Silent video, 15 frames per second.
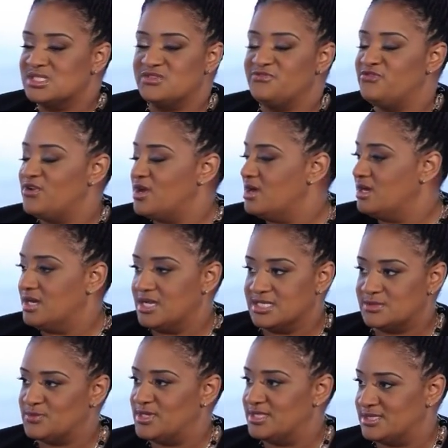it's a very
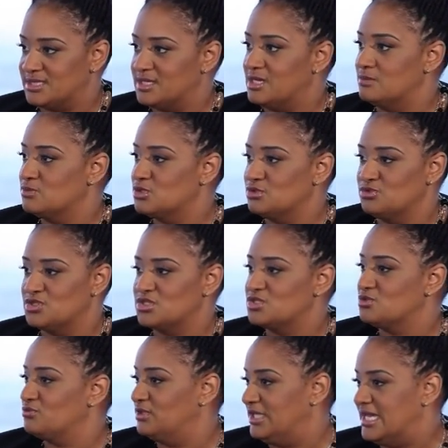nice place to come to
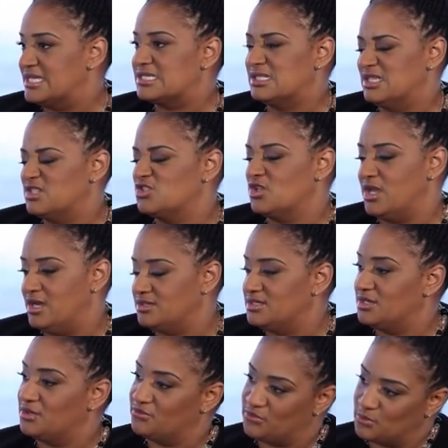just to relax and let your hair
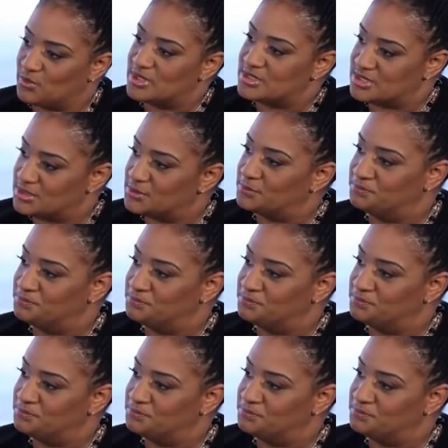down if you want to.